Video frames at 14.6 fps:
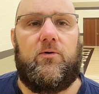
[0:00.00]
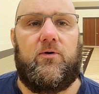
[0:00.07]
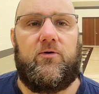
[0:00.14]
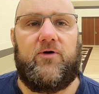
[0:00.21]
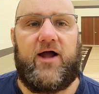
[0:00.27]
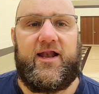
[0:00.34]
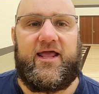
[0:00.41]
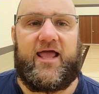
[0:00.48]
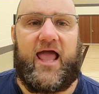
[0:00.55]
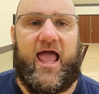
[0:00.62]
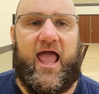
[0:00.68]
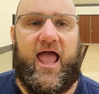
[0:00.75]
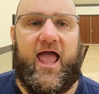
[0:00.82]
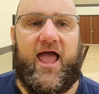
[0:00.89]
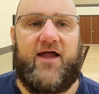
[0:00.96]
Ready,
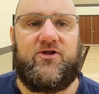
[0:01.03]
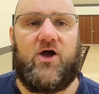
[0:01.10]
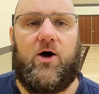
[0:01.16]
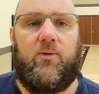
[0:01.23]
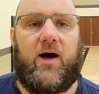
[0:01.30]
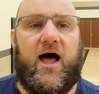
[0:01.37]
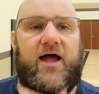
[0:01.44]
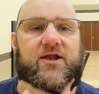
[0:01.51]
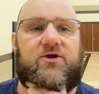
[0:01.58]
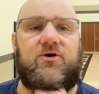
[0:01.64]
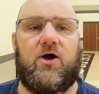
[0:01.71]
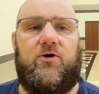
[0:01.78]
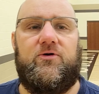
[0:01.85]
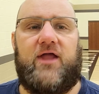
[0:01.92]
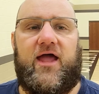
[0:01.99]
and go on your
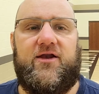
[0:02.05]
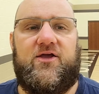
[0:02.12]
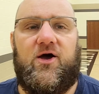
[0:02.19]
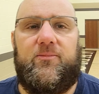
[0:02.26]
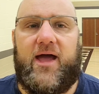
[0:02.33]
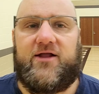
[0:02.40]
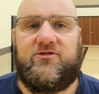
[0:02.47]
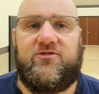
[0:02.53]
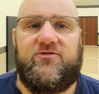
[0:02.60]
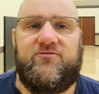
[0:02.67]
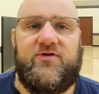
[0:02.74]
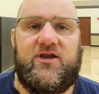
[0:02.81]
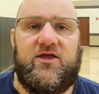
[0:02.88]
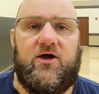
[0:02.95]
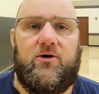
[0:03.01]
own and come back to the
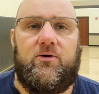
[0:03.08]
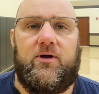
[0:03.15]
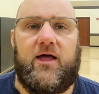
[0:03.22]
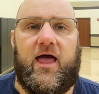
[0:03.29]
video.